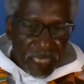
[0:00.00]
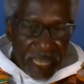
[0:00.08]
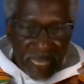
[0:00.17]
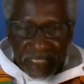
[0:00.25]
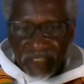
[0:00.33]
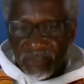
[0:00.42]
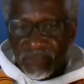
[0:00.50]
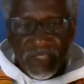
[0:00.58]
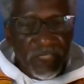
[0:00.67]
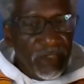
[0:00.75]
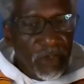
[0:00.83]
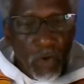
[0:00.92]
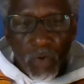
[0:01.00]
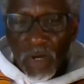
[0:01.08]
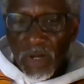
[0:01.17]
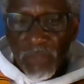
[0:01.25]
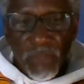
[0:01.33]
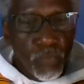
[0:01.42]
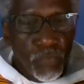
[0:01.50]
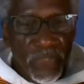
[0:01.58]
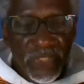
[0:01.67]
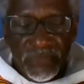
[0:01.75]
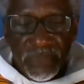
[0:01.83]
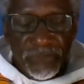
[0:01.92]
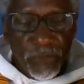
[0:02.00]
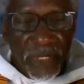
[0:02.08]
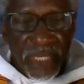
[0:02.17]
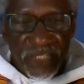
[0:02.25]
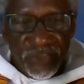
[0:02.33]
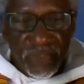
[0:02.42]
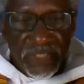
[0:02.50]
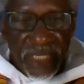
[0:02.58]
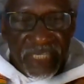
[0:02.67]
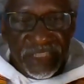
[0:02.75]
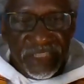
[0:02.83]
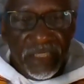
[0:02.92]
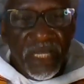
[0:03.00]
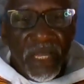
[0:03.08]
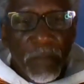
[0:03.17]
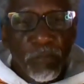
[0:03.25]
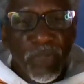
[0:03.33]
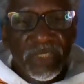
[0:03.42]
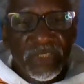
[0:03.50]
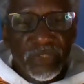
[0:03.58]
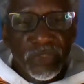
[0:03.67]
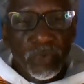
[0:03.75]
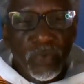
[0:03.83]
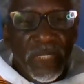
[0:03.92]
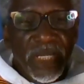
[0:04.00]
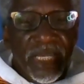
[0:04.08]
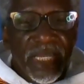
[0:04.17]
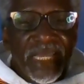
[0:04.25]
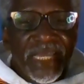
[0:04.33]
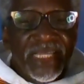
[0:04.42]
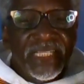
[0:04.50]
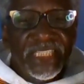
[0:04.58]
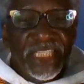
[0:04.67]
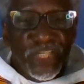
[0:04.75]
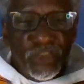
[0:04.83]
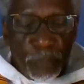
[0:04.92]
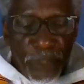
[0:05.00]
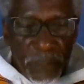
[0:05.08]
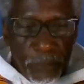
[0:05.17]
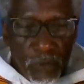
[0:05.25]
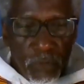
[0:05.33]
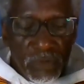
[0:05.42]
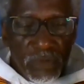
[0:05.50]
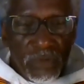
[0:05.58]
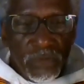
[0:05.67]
I can see no other reason for education but to teach people